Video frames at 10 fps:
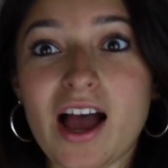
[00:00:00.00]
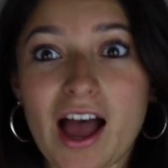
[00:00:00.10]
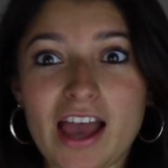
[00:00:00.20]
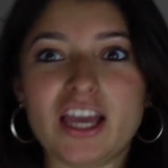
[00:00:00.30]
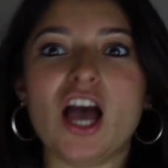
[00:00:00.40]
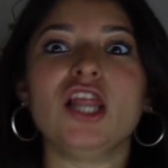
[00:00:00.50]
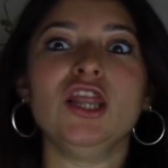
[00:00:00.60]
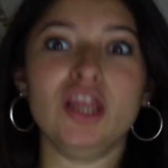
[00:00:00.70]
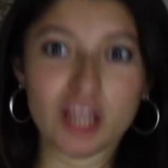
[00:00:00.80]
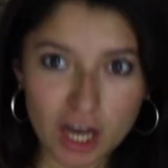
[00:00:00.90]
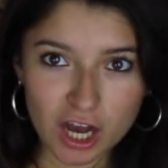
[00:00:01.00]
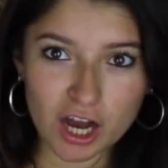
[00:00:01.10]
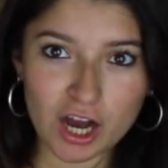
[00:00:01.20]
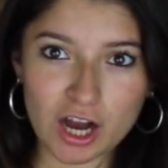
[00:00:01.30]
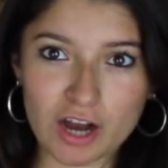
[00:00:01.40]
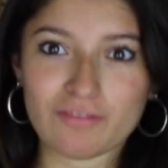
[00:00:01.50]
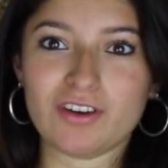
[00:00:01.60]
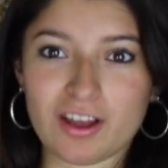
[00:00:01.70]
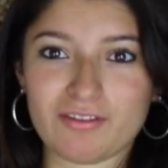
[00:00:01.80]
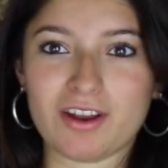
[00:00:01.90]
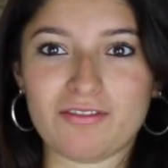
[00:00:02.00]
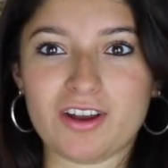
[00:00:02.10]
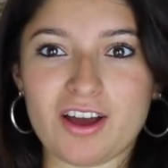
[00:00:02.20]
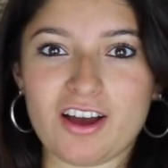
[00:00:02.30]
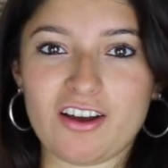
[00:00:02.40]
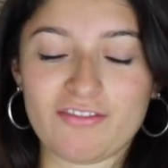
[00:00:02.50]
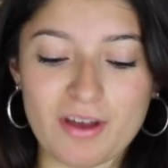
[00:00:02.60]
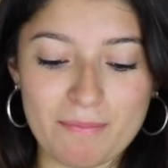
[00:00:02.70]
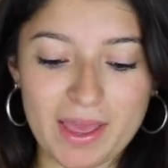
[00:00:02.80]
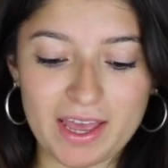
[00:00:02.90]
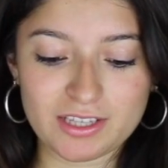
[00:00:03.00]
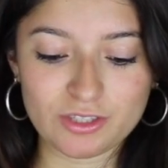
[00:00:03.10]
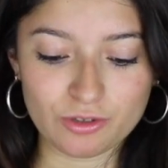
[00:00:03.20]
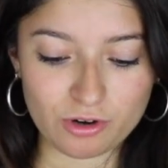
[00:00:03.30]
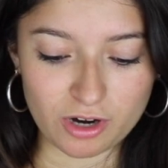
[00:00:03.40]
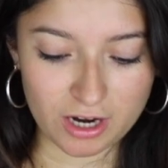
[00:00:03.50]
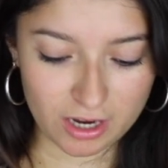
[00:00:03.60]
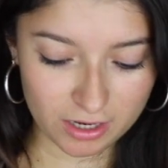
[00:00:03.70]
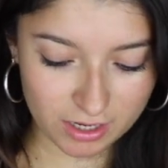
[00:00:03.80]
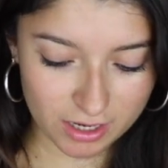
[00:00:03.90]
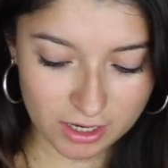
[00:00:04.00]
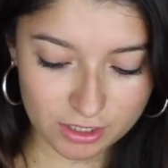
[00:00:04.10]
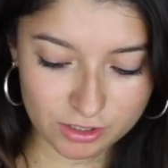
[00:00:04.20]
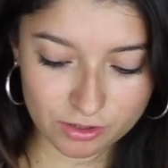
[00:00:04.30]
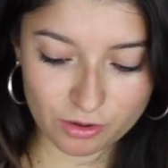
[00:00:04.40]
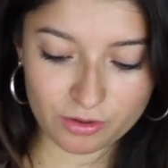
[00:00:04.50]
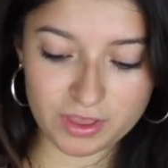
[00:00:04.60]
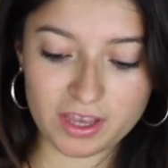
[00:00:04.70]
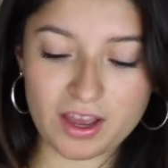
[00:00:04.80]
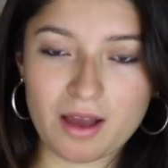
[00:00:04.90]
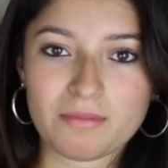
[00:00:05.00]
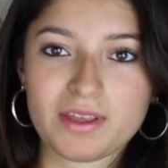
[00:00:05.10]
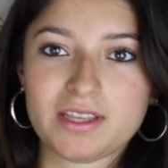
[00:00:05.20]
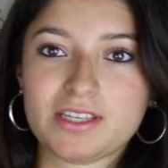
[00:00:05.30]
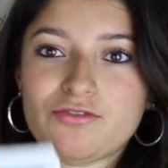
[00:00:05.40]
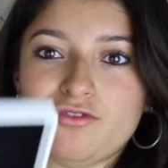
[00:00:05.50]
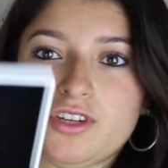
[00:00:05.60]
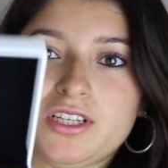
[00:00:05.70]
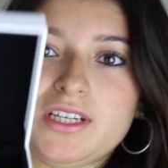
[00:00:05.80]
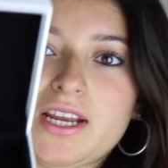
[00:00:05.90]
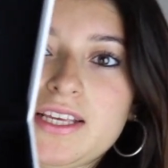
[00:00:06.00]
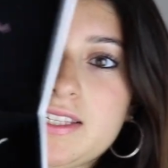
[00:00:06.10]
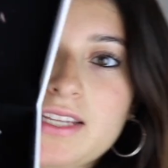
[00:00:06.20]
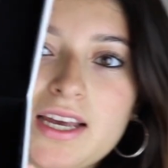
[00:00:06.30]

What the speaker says: I love, love, love, love Pandora. So they got me this really nice